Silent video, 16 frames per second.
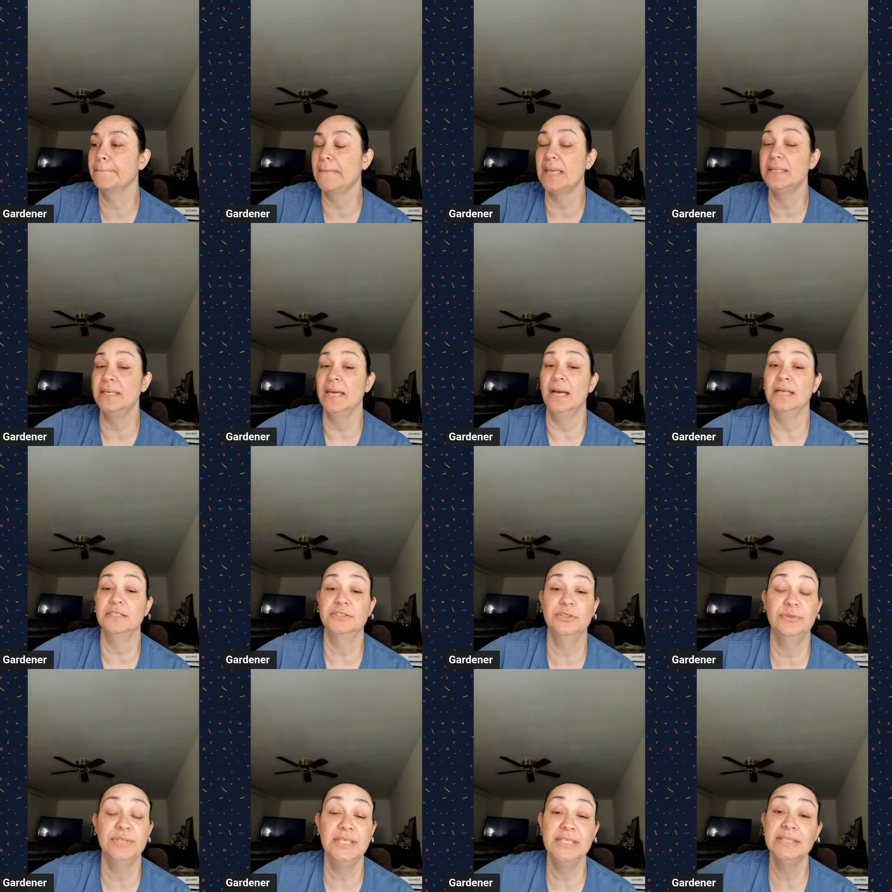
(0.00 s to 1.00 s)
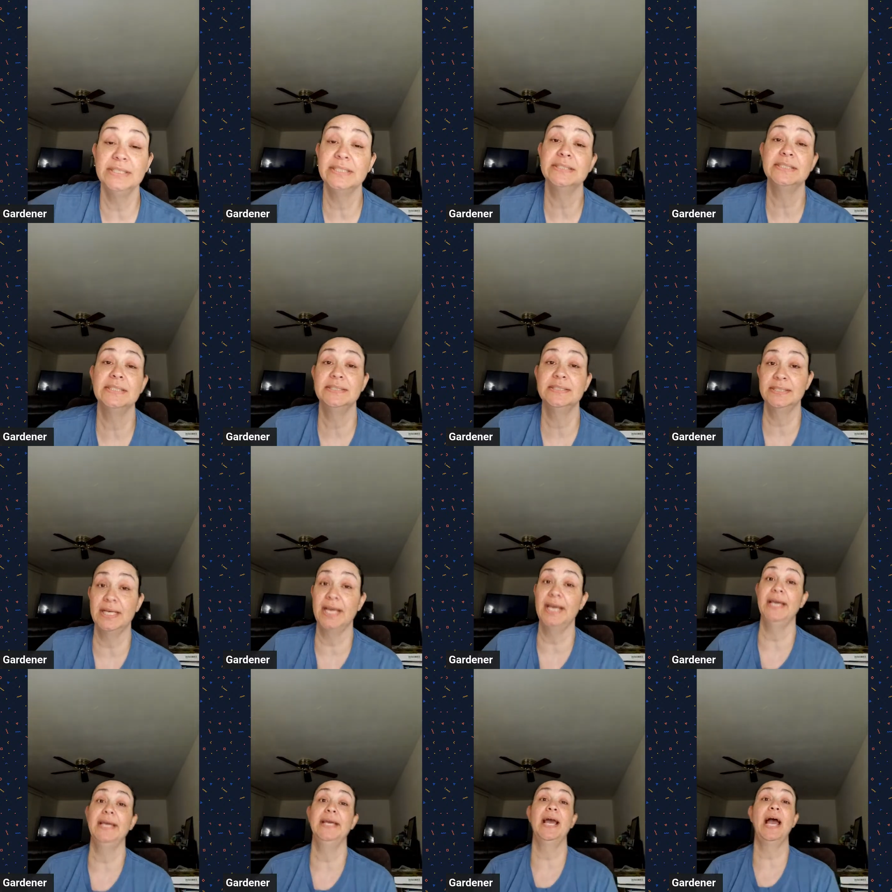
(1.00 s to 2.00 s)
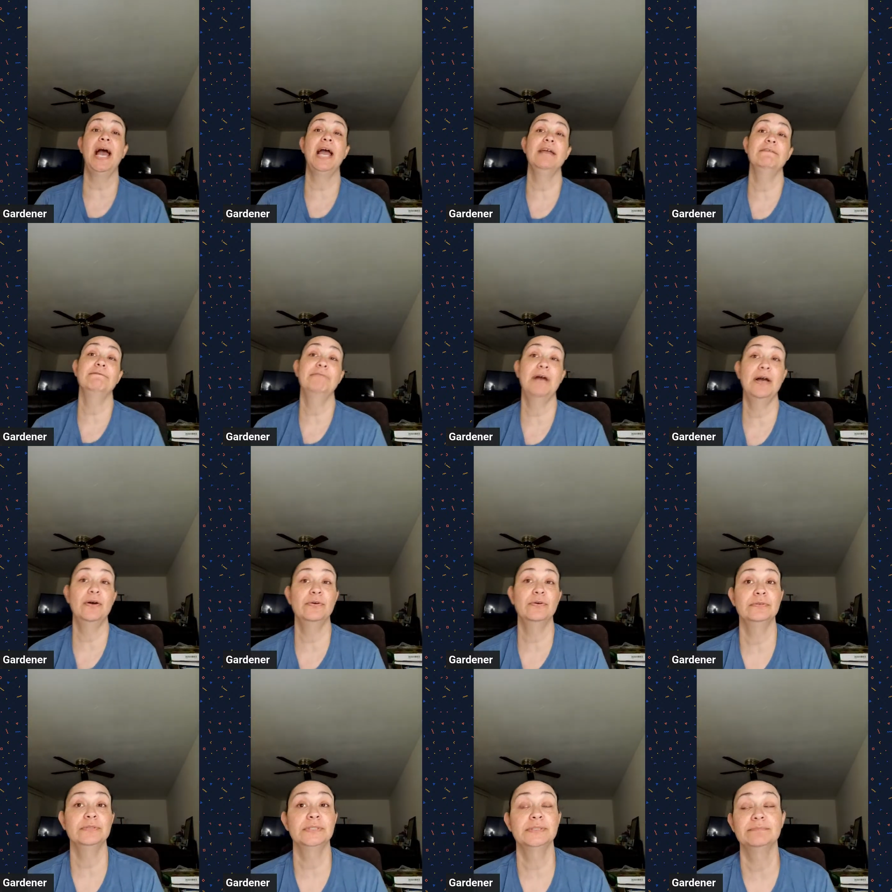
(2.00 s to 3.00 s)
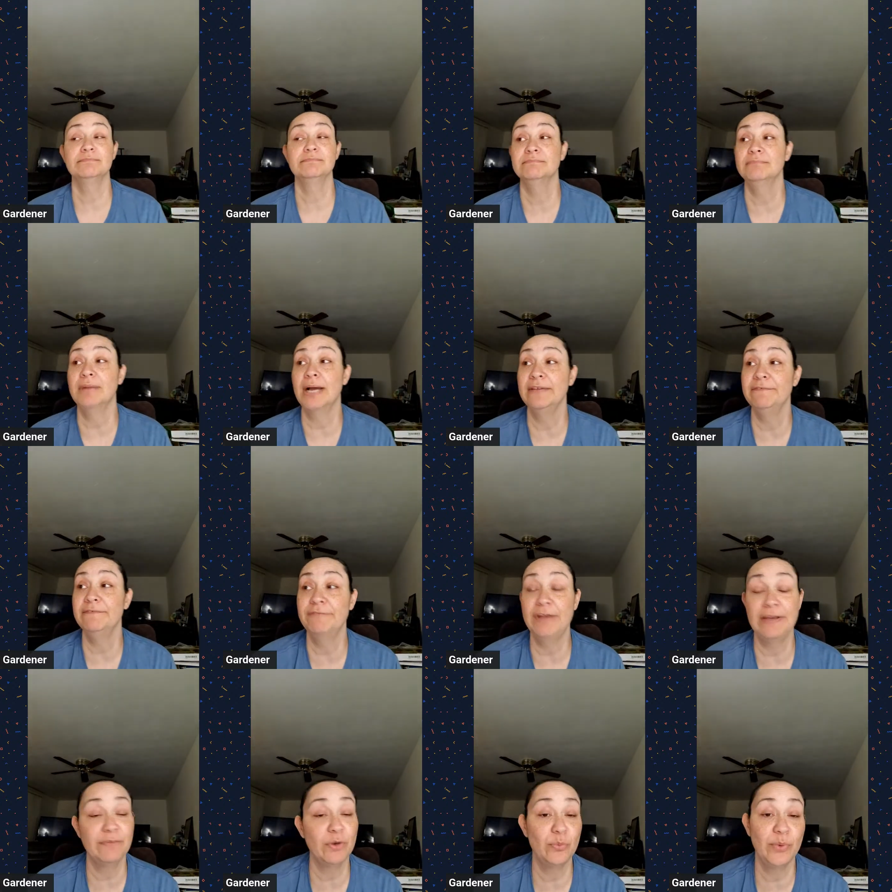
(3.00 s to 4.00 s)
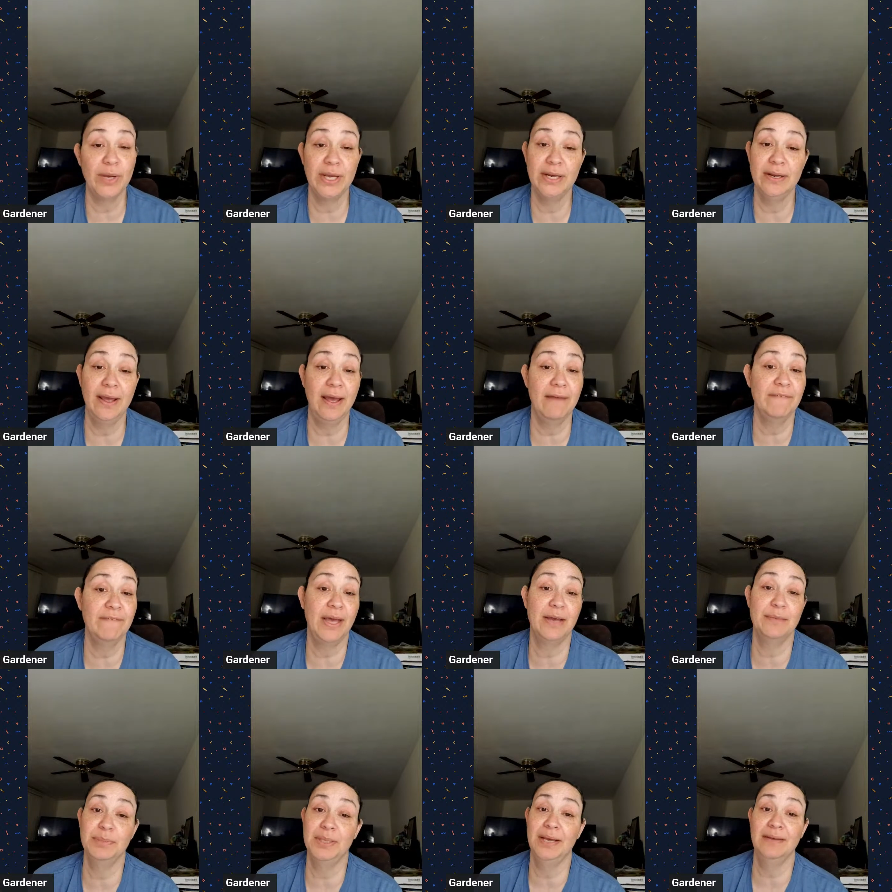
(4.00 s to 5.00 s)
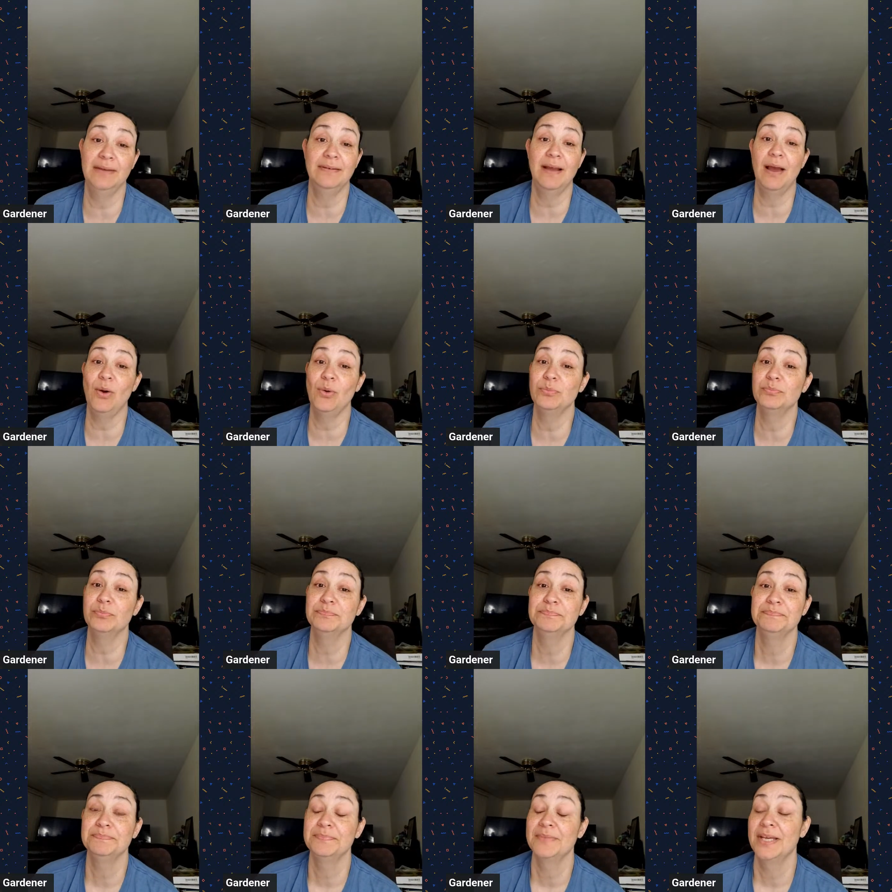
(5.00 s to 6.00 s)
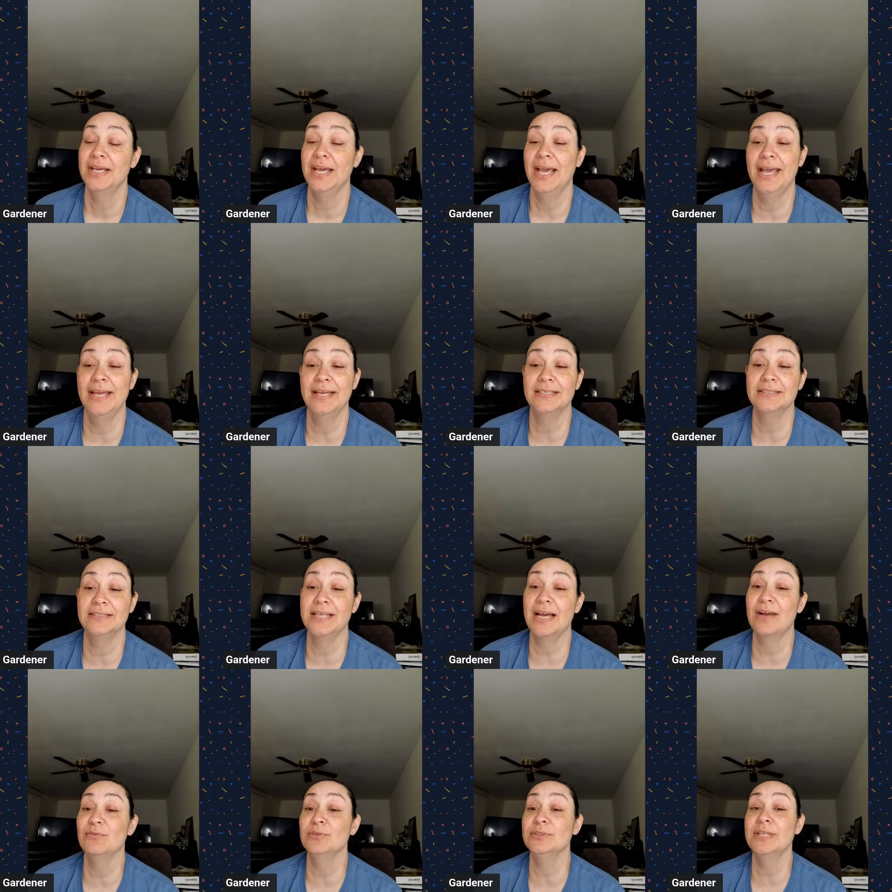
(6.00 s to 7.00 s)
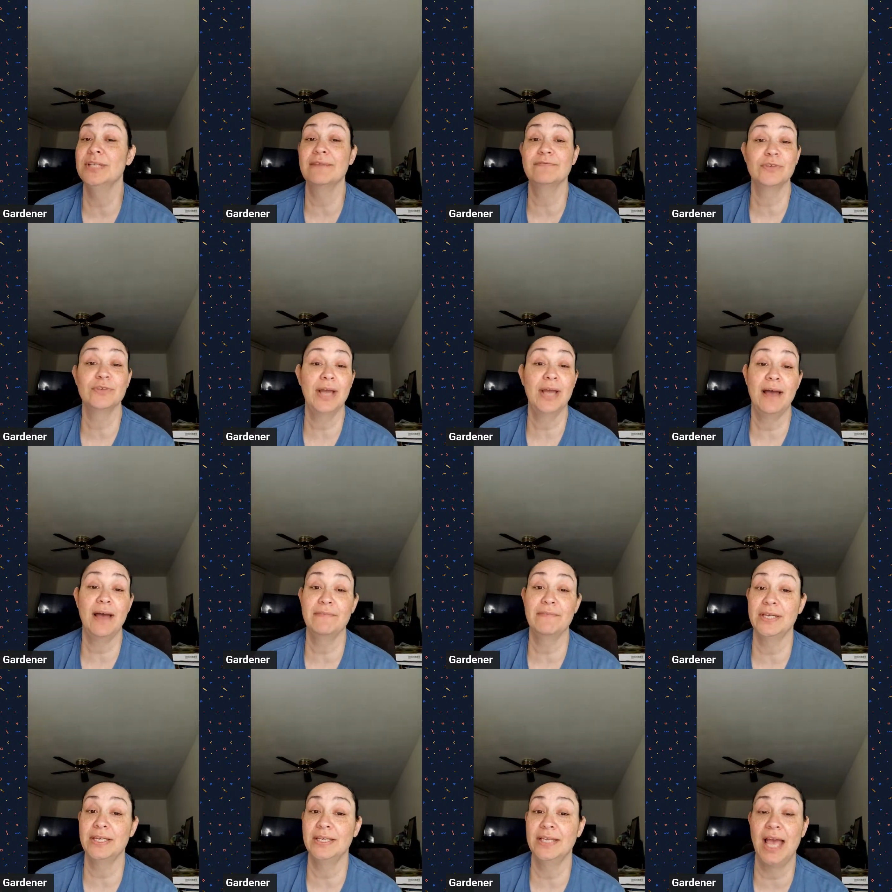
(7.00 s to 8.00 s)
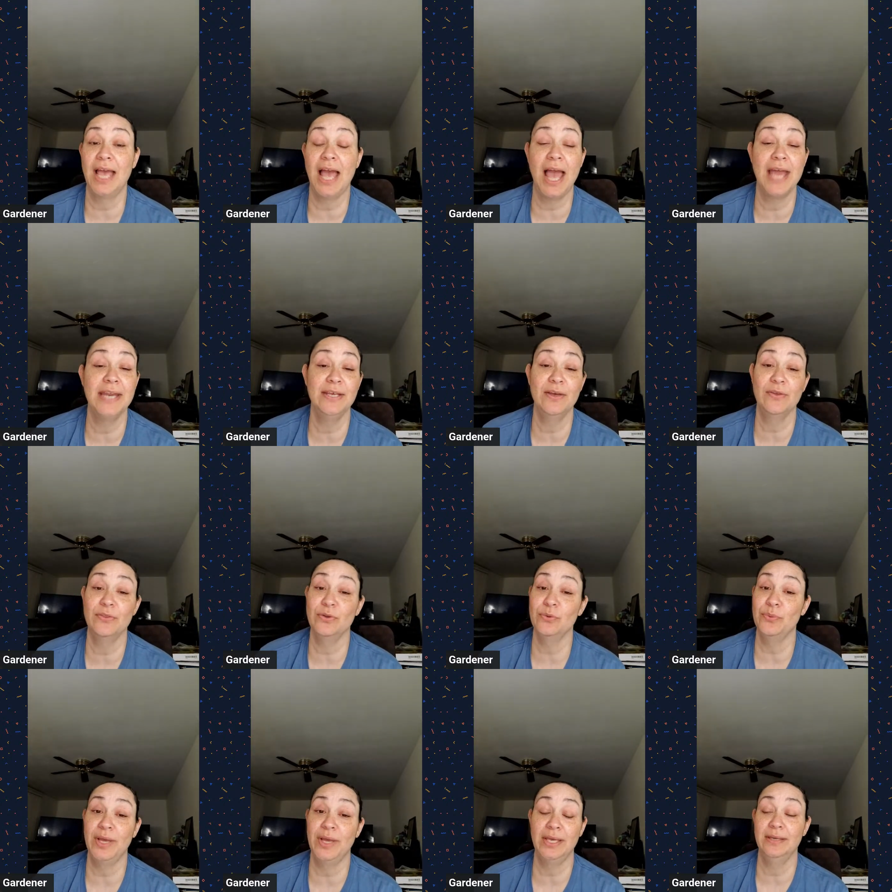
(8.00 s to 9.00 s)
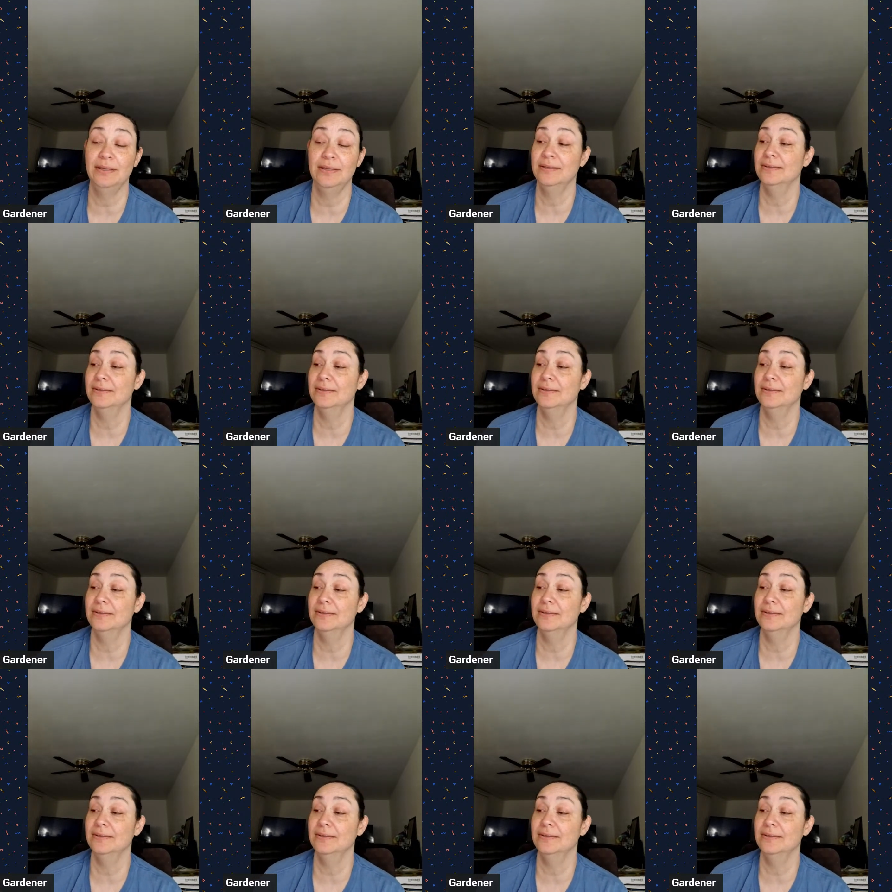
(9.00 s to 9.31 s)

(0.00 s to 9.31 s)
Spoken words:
Yeah, so needless to say, I found my favorite way to have eggplant now. and I will never have it any other way.